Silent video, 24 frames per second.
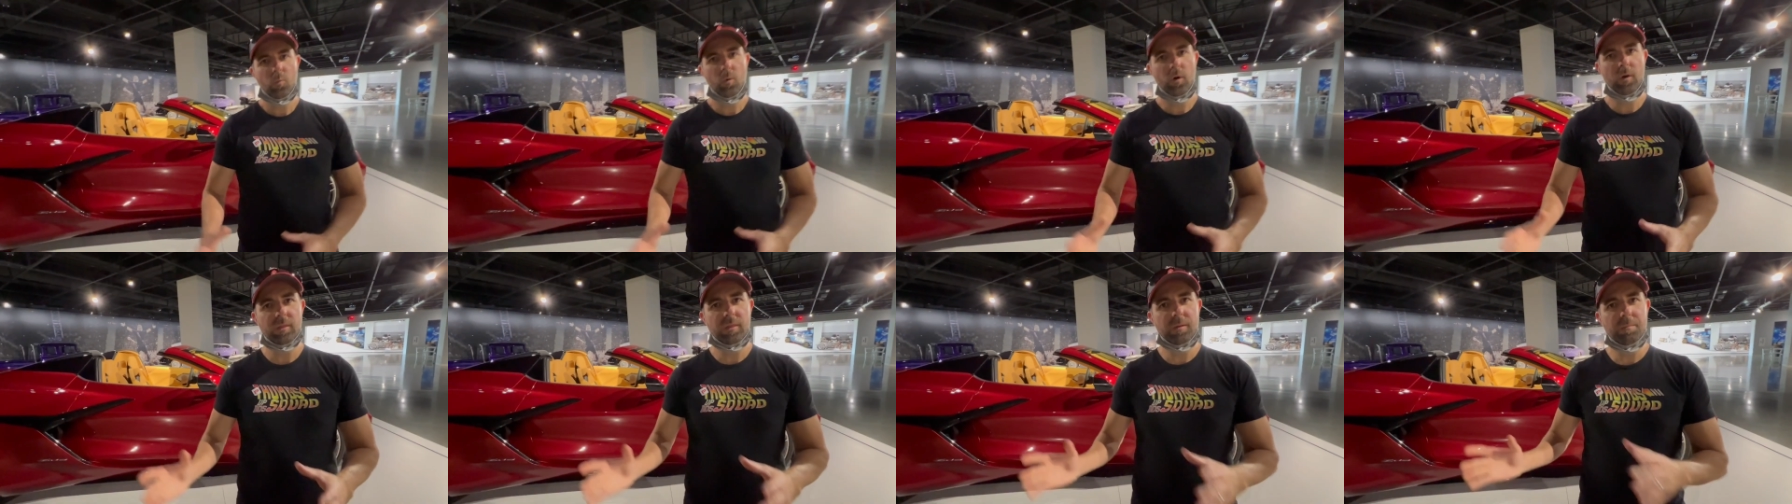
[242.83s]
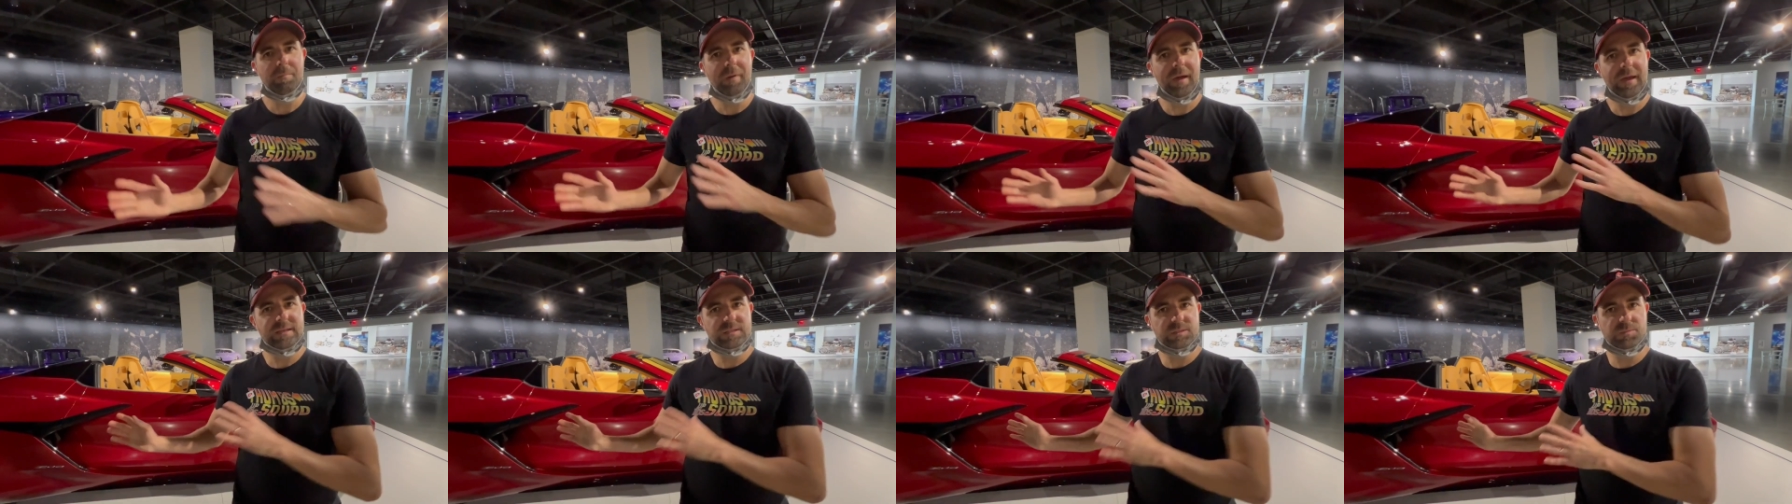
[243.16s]
Well, the
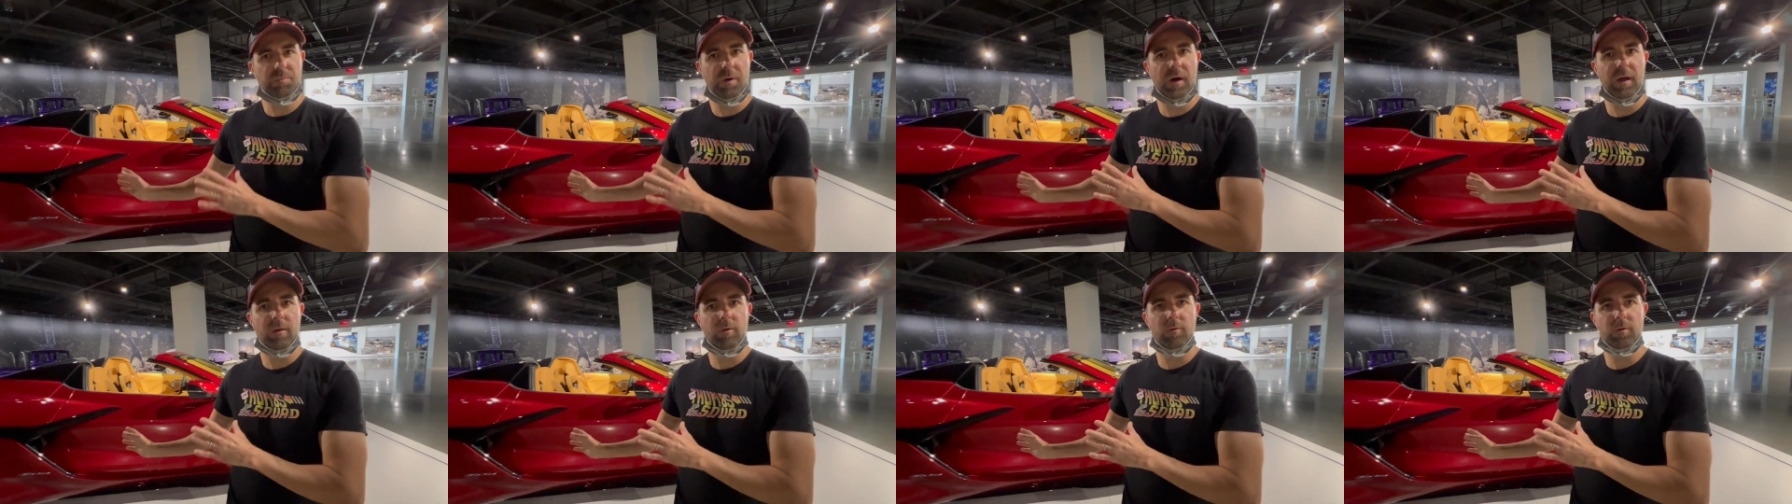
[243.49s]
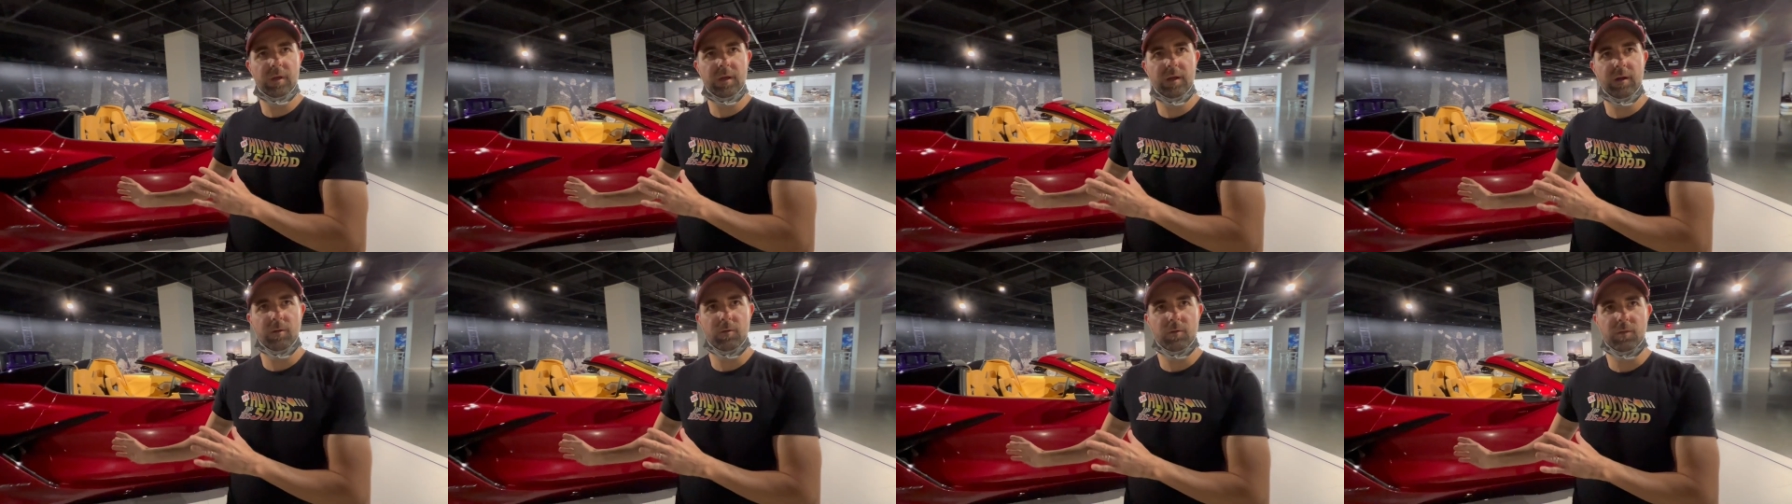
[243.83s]
base model
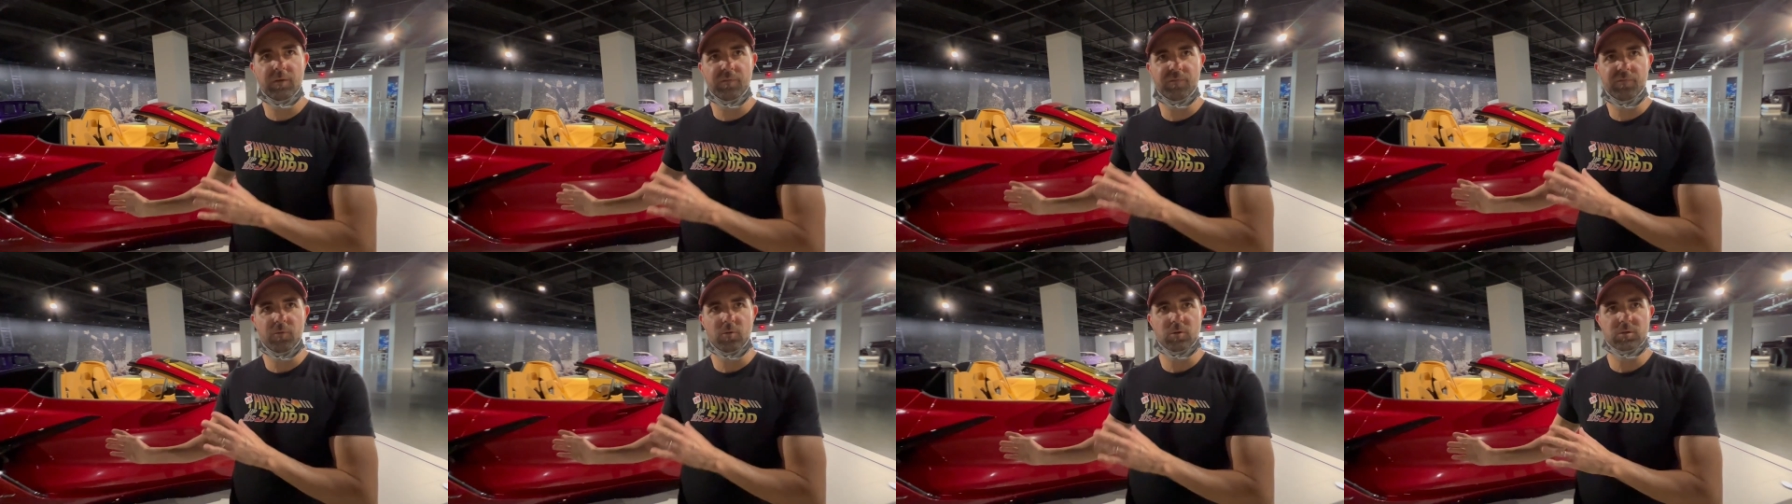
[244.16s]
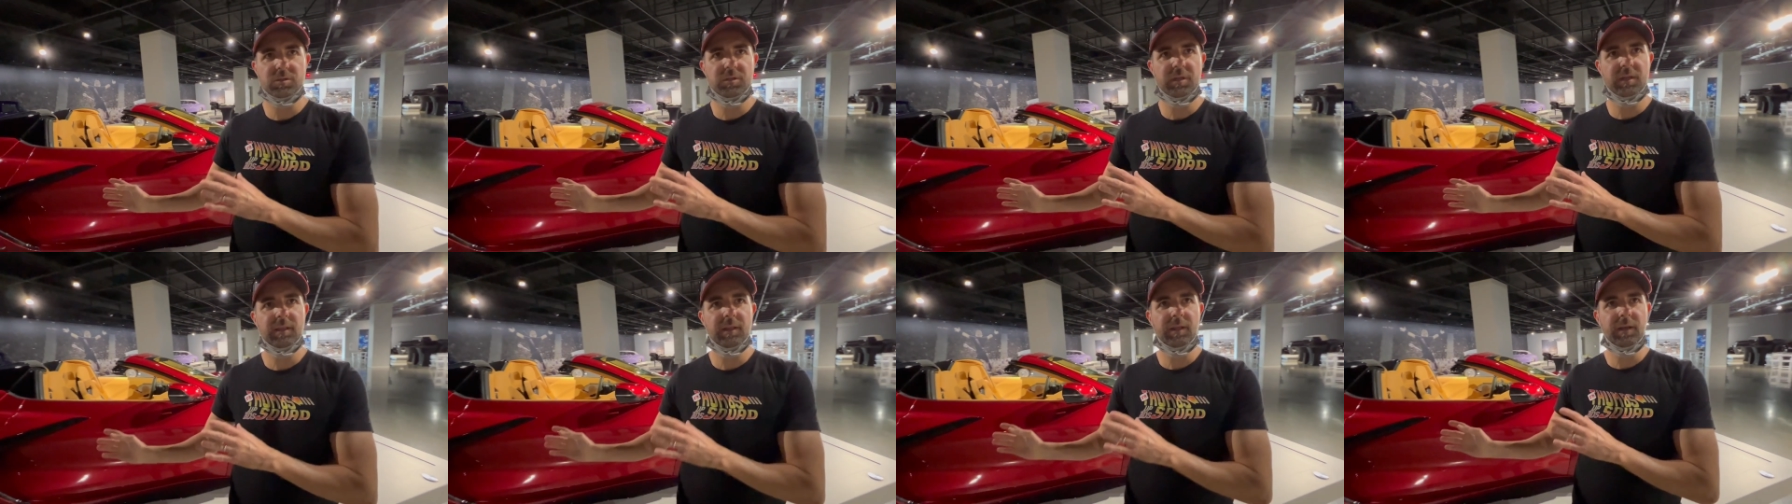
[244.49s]
here, the
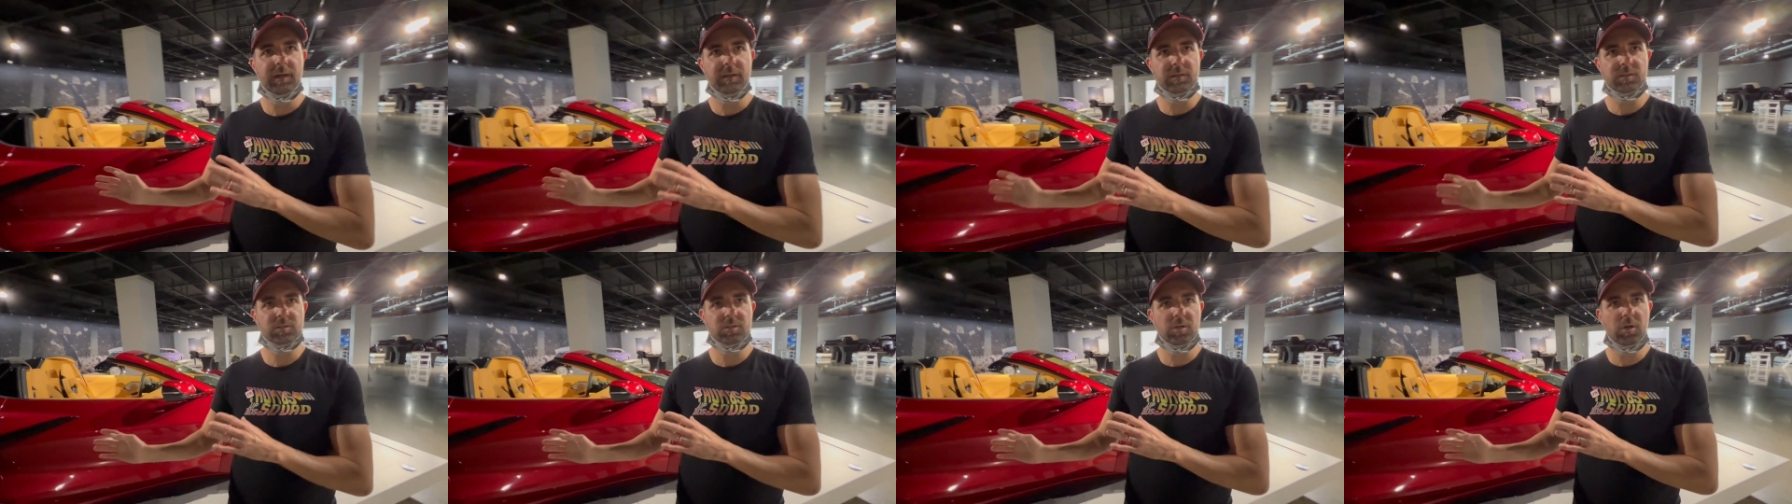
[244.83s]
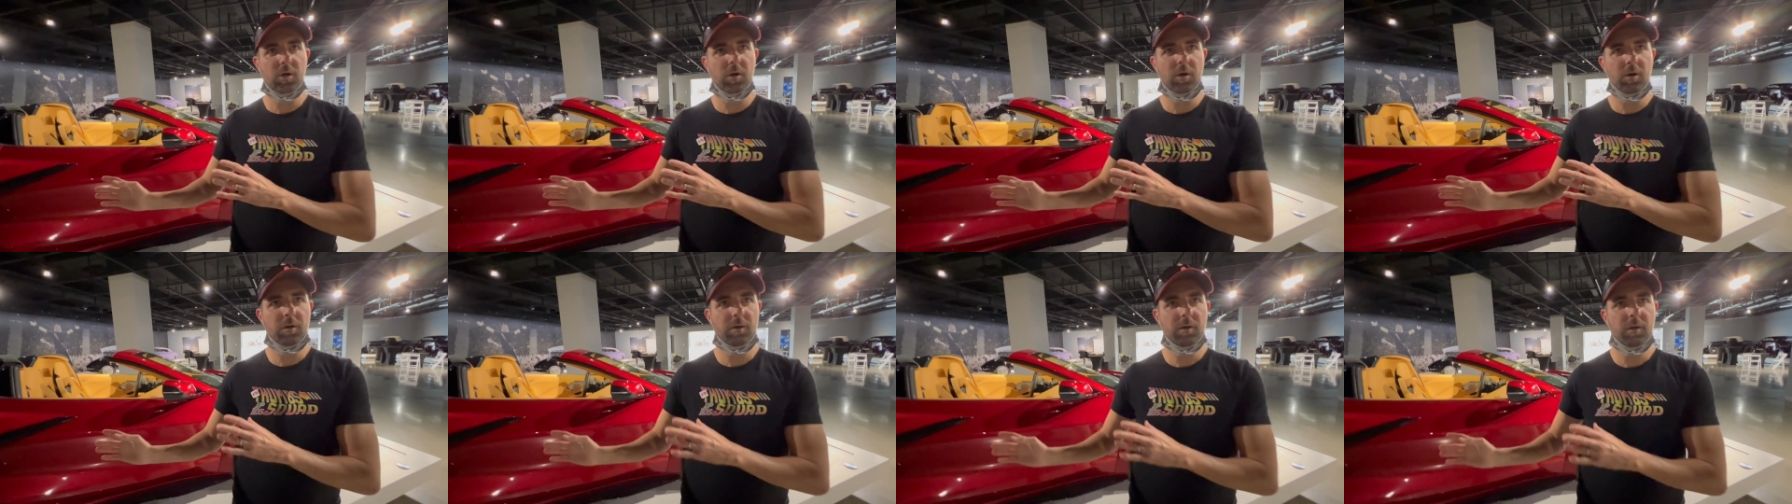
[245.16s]
first thing that I
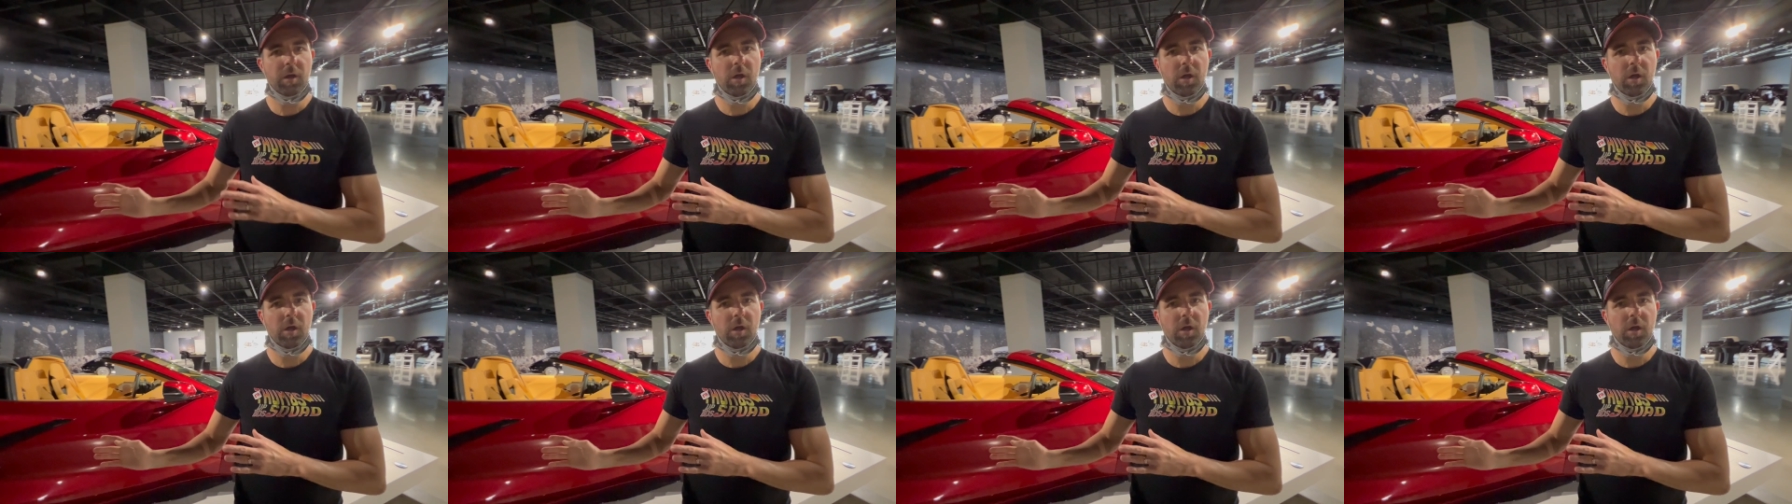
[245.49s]
saw